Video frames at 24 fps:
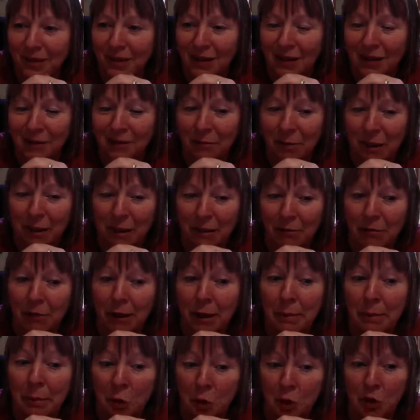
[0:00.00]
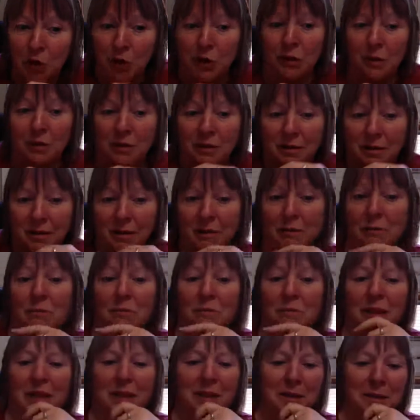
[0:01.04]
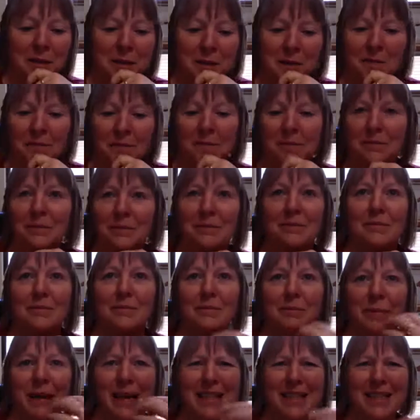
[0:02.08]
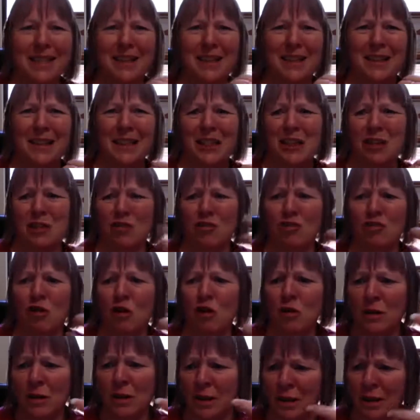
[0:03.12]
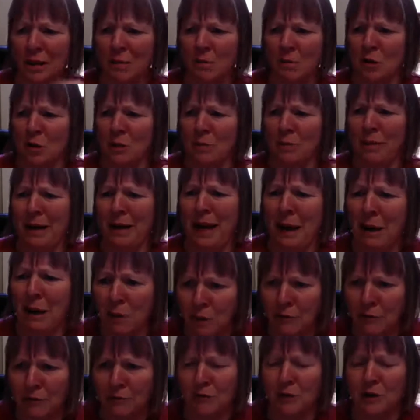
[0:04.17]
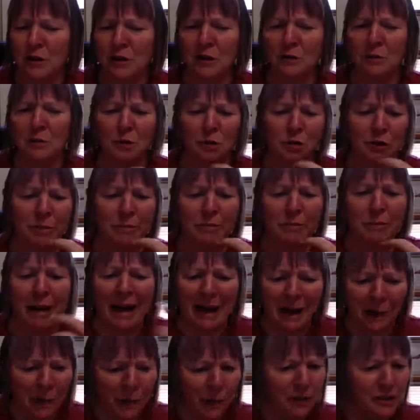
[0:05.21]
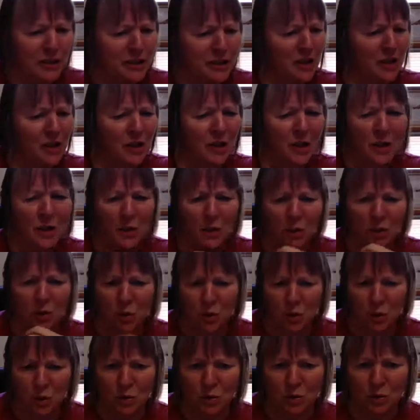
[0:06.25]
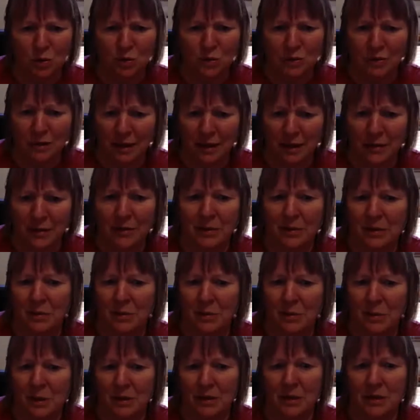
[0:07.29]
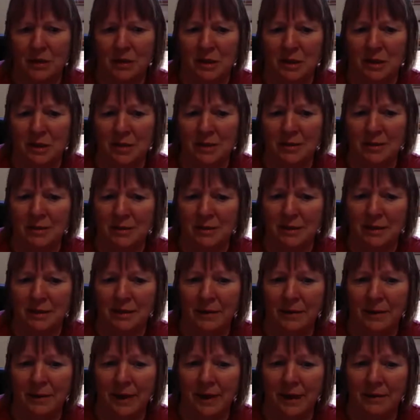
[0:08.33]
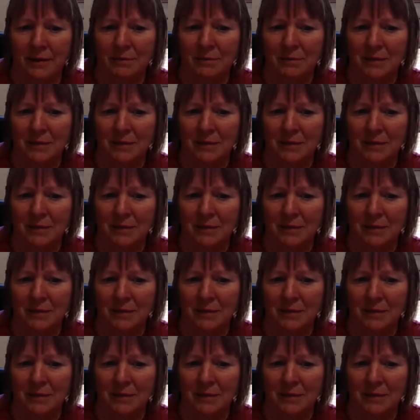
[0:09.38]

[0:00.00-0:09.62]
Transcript: and be reborn and in better, stronger, more powerful, more empowered, all those words, okay.